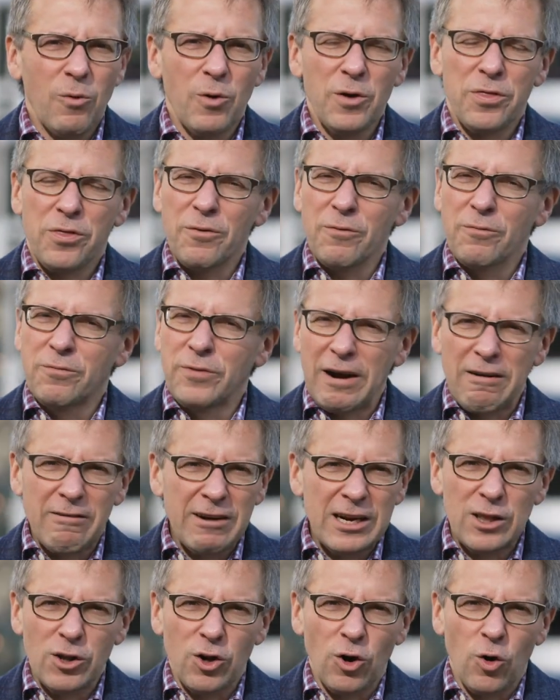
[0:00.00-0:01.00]
with
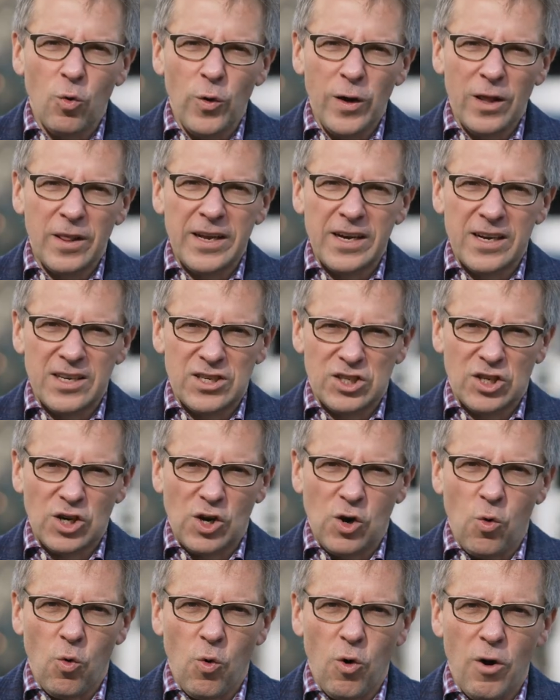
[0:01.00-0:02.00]
very little willingness to
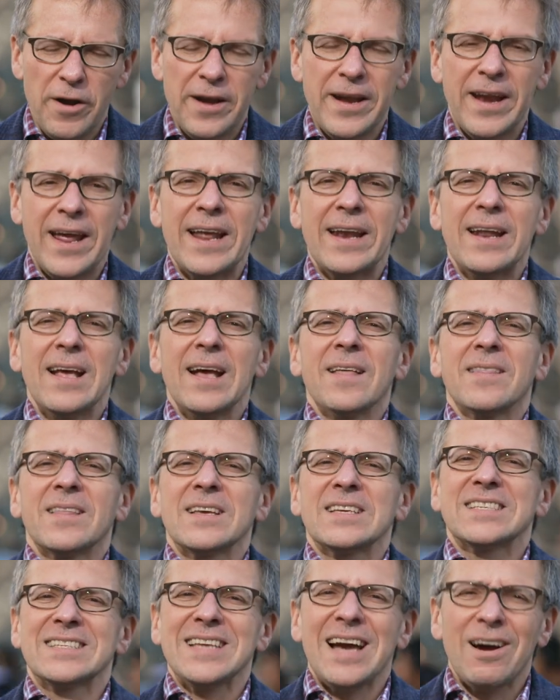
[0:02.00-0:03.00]
coordinate.
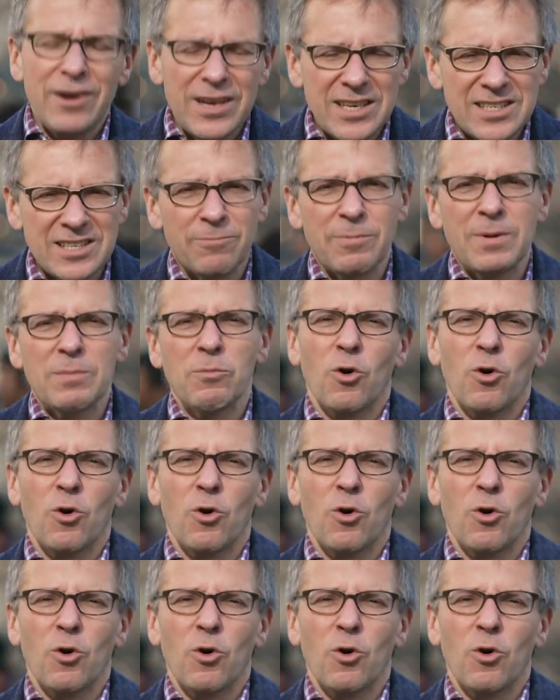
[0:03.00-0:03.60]
The Saudis have been